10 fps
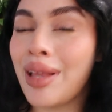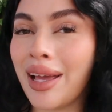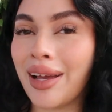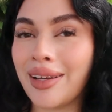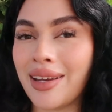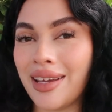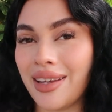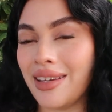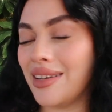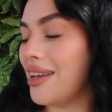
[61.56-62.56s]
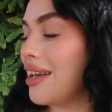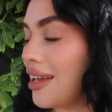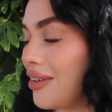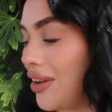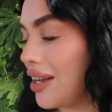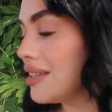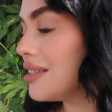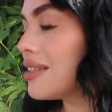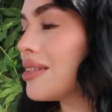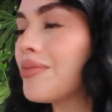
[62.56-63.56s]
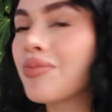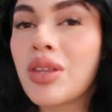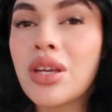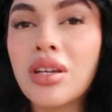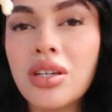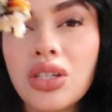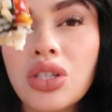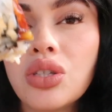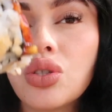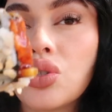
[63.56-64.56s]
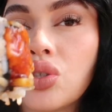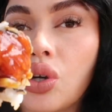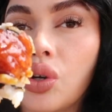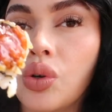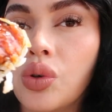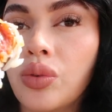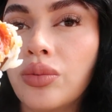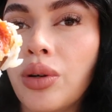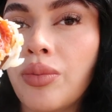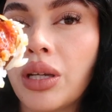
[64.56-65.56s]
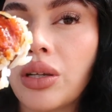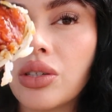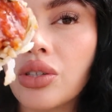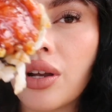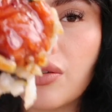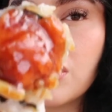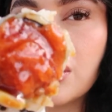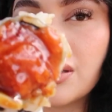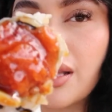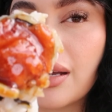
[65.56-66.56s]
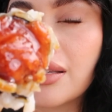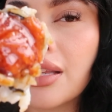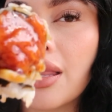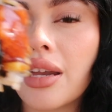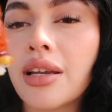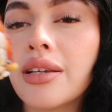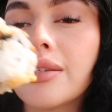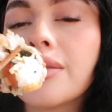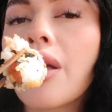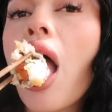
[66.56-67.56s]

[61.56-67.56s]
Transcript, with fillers: plan in advance. So, oh my gosh, look how sexy that is.